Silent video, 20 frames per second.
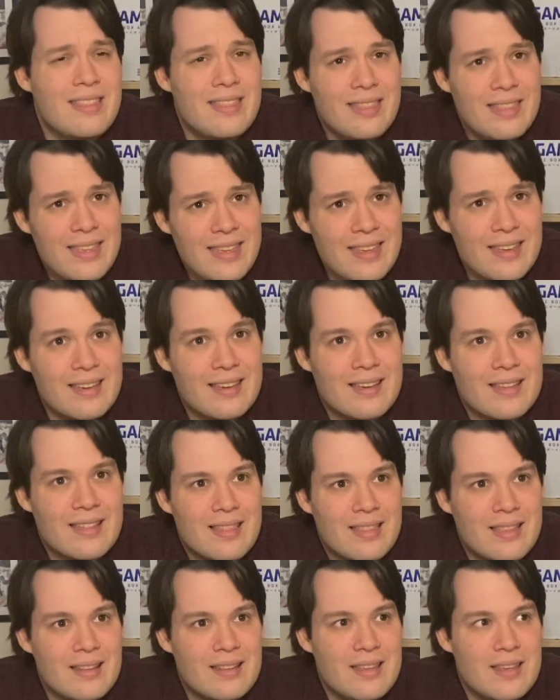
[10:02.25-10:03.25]
think
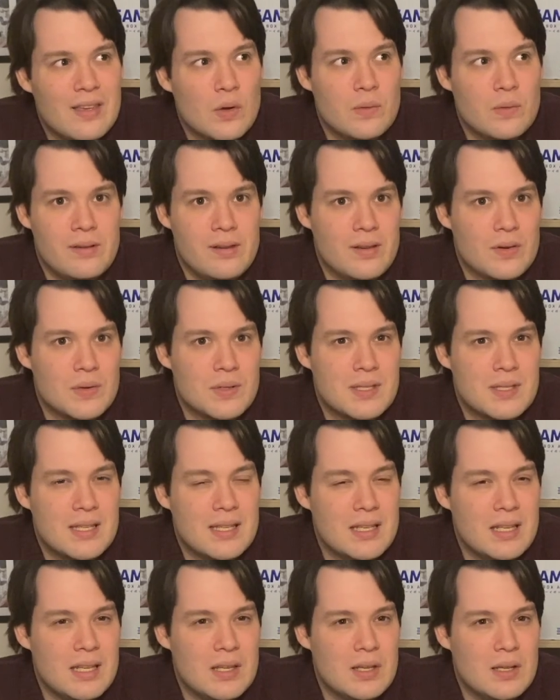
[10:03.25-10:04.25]
the Neo Geo
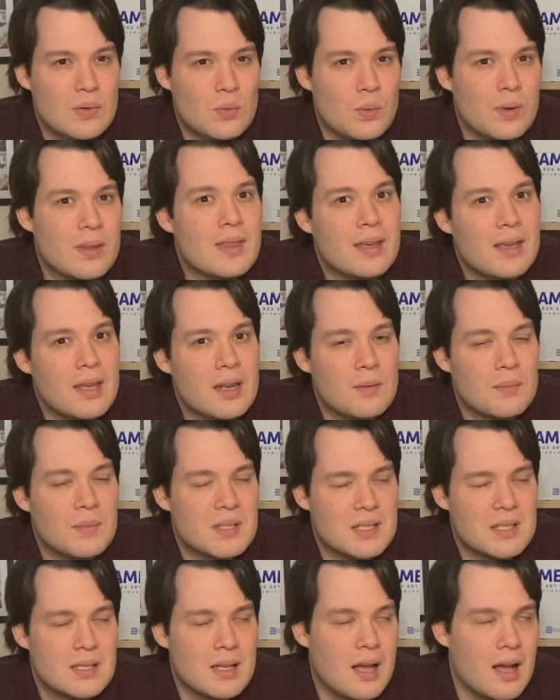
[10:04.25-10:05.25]
CD when they get them in
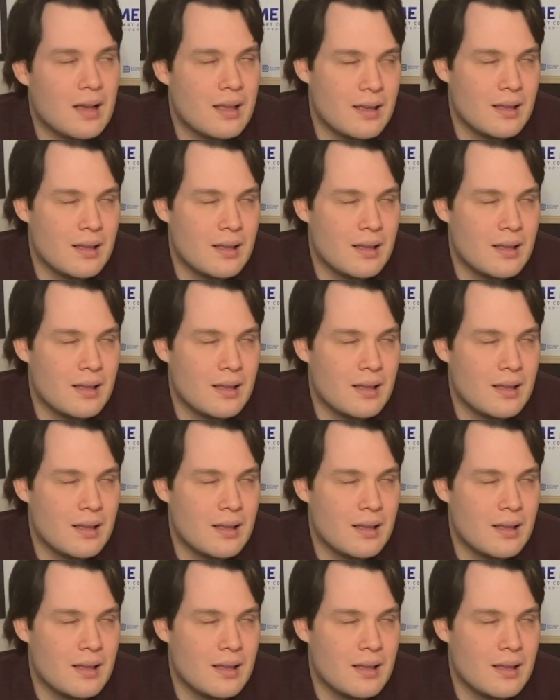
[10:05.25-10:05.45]
stock.